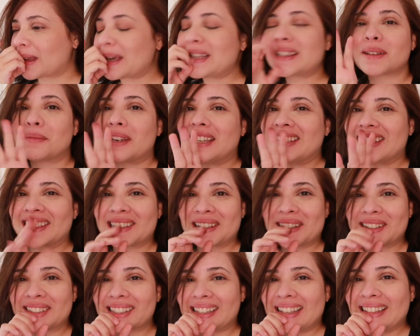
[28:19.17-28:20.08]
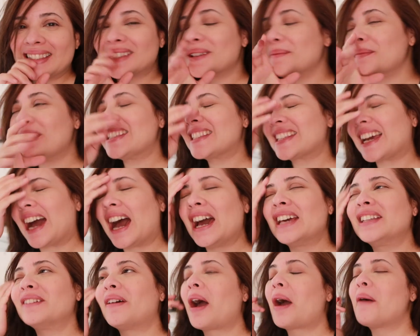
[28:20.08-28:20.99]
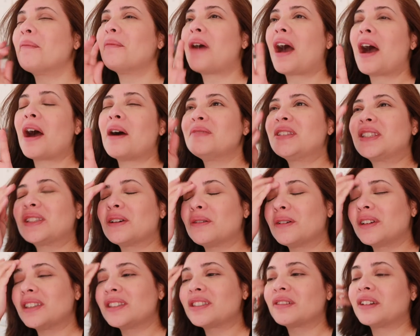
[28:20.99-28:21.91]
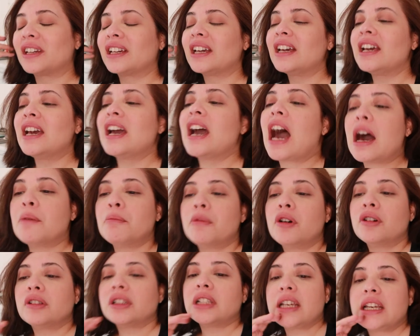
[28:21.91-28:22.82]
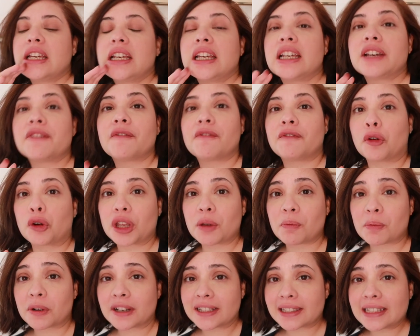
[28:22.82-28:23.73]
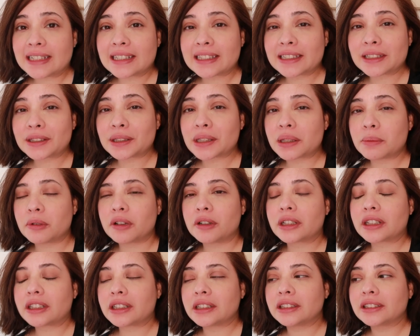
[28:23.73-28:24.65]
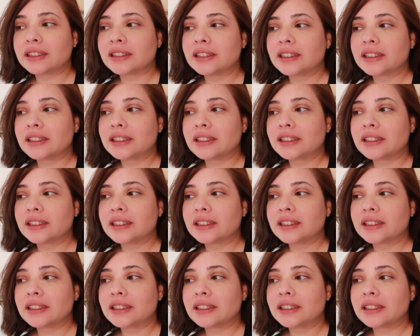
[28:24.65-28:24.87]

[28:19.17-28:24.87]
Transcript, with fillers: it's amazing. It's amazing. I'm so into it. I'm only 40% into the book.